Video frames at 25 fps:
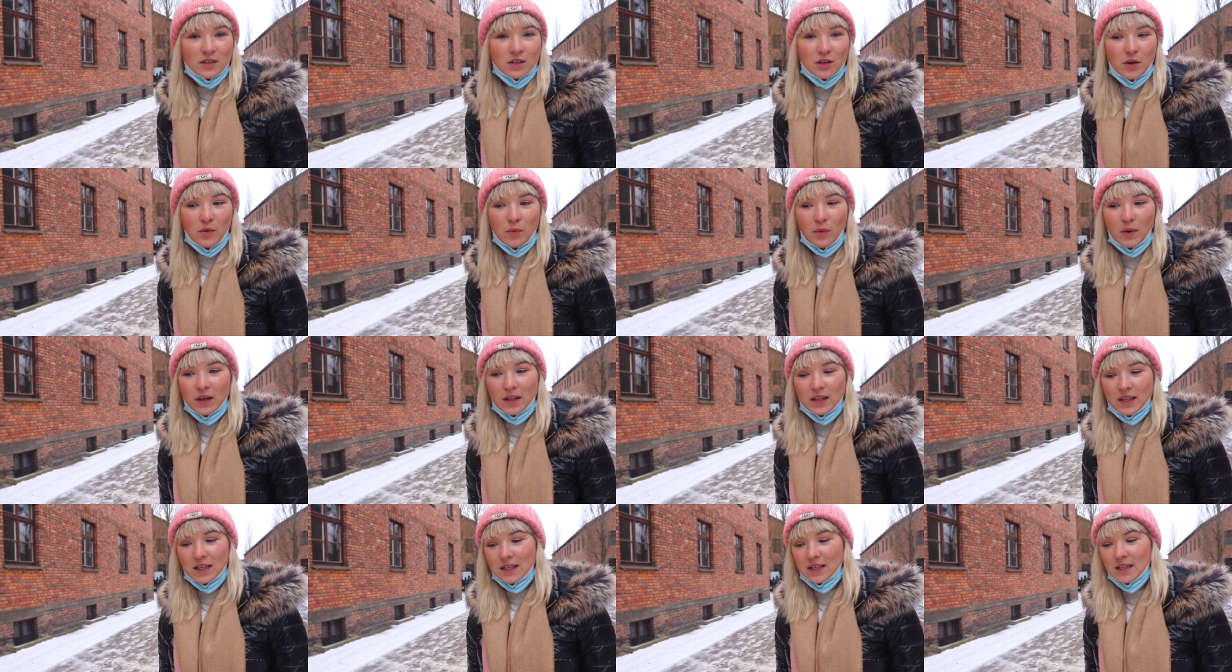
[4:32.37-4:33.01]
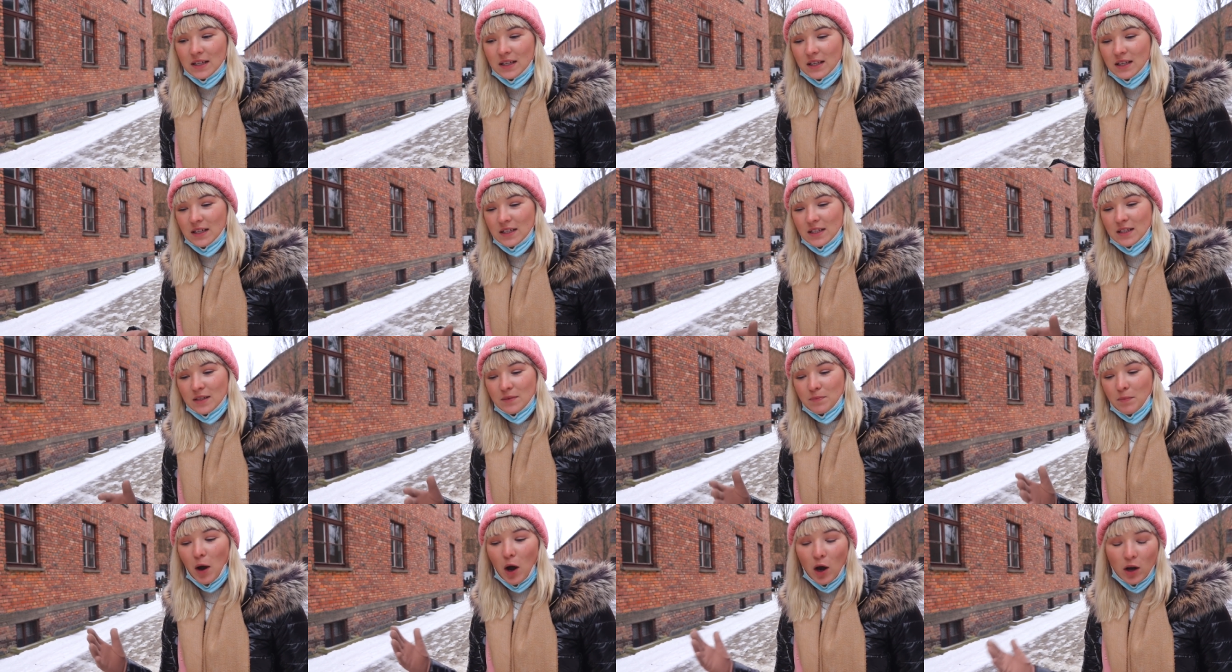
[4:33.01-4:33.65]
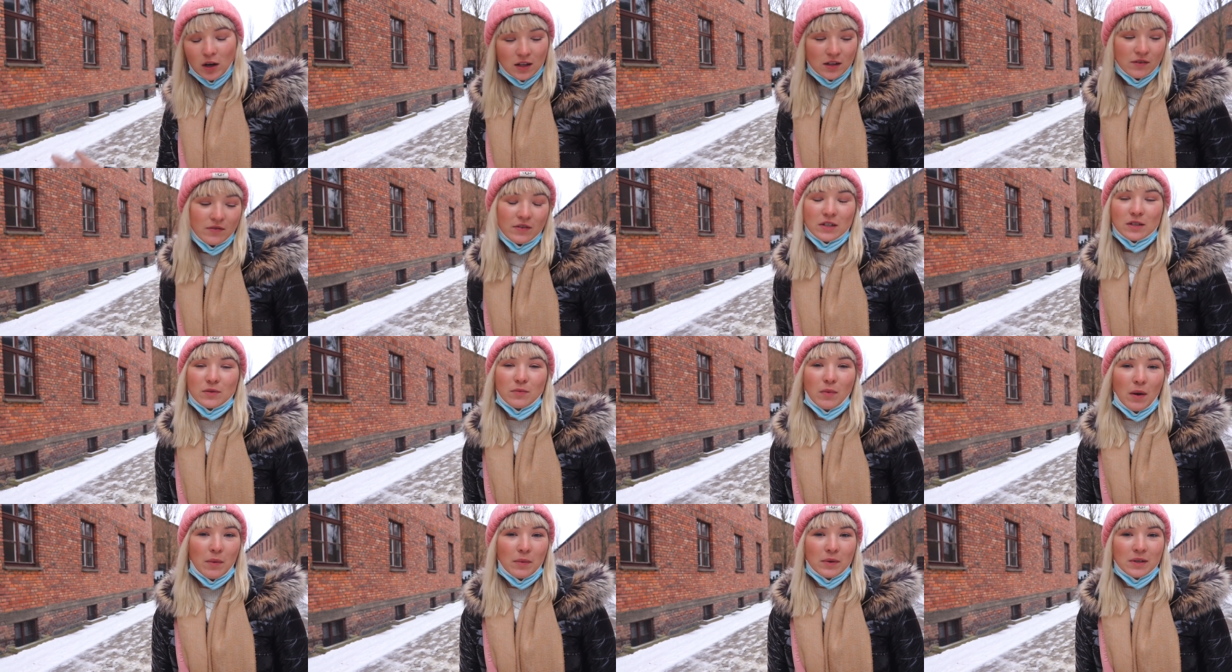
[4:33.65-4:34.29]
You know, this is partly the
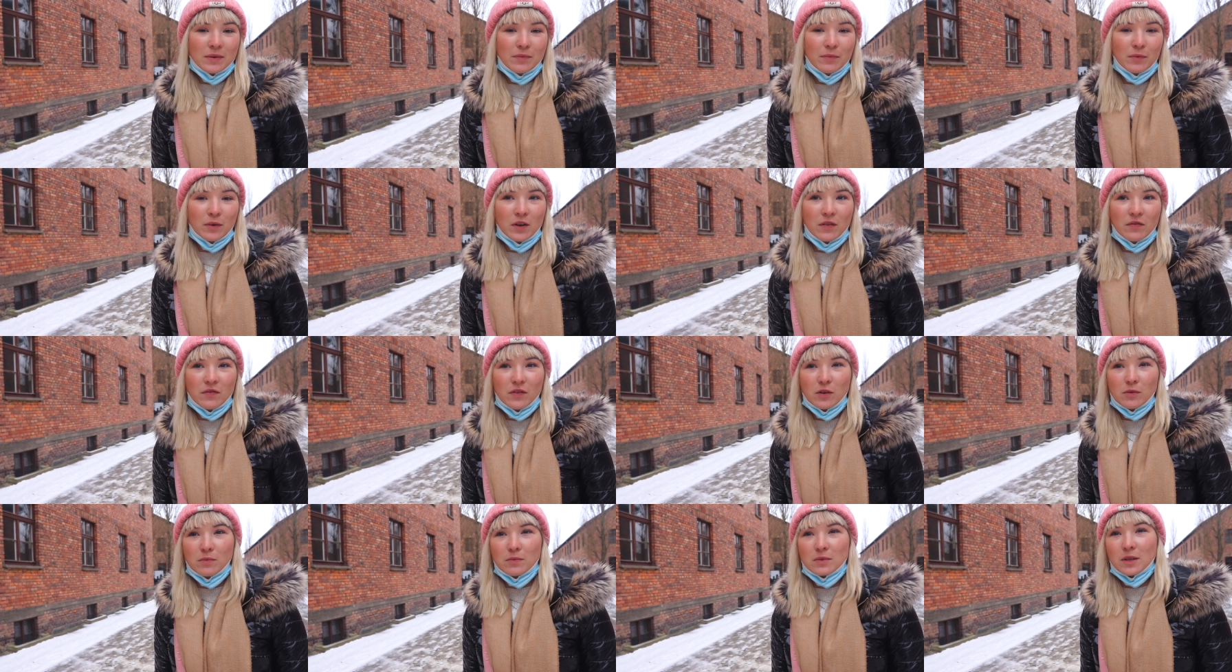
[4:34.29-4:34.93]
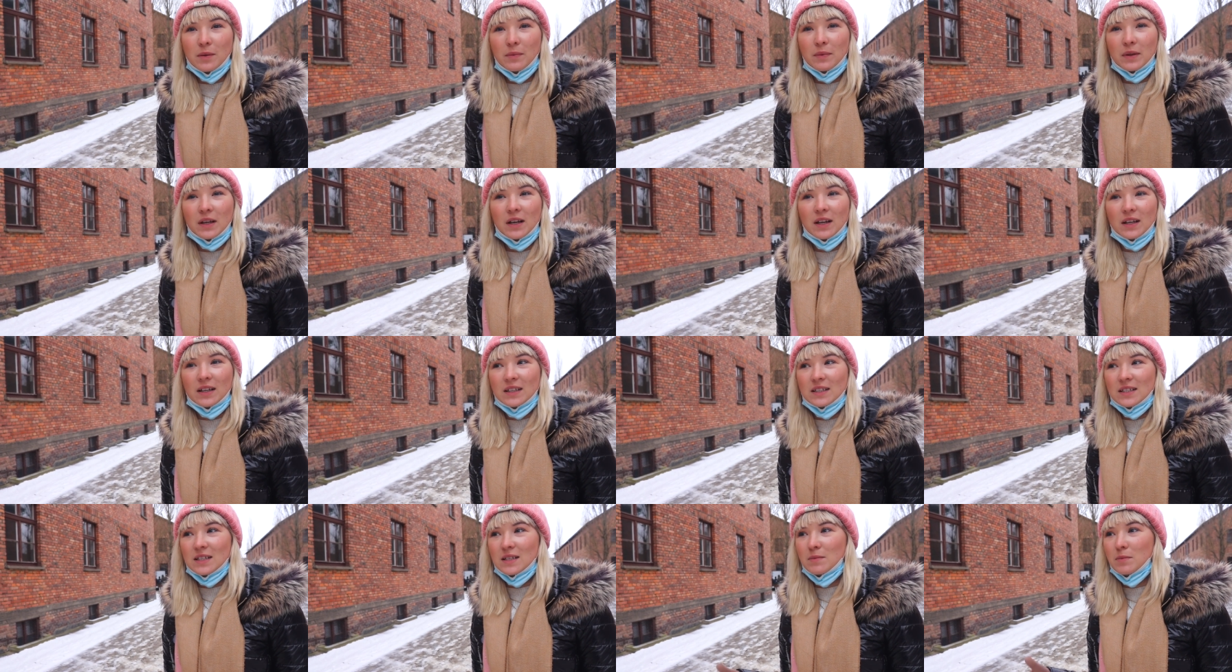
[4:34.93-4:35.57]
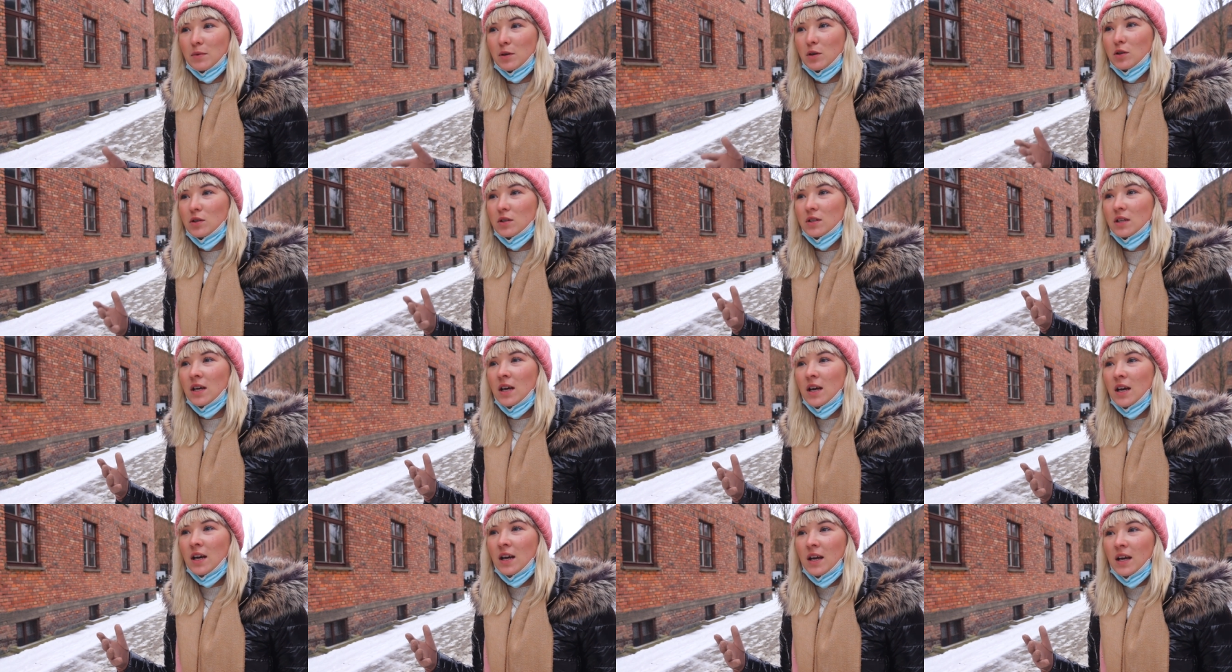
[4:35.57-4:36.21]
reason why we didn't want to film something like this, is because
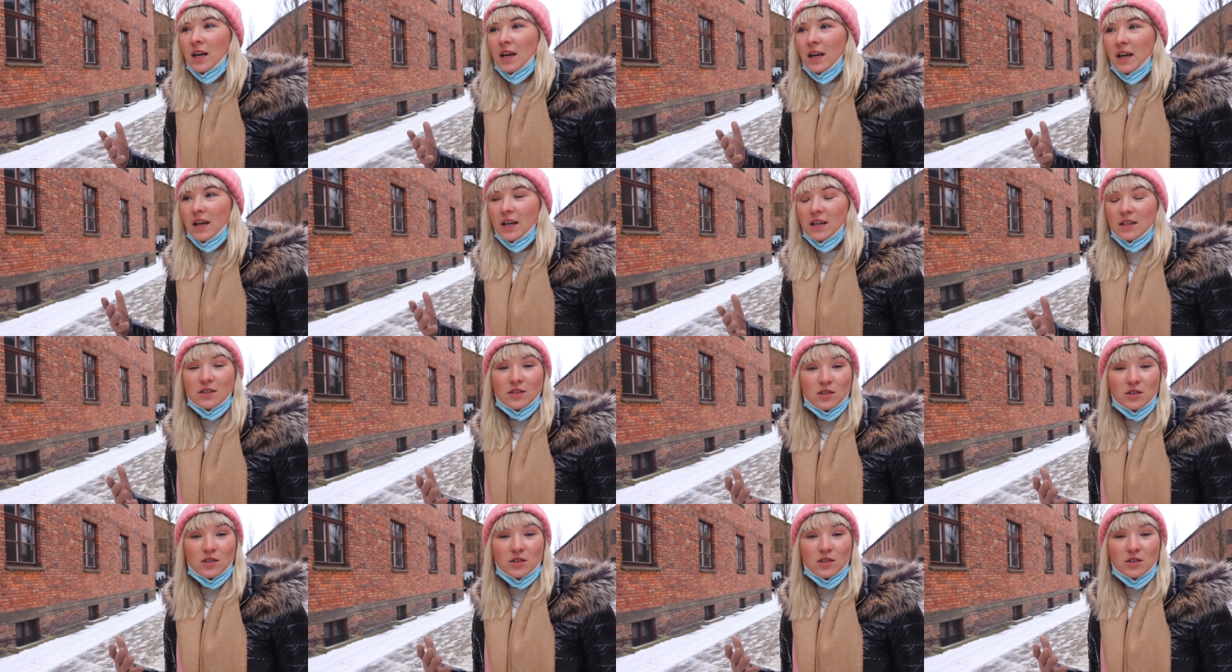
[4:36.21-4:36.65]
it is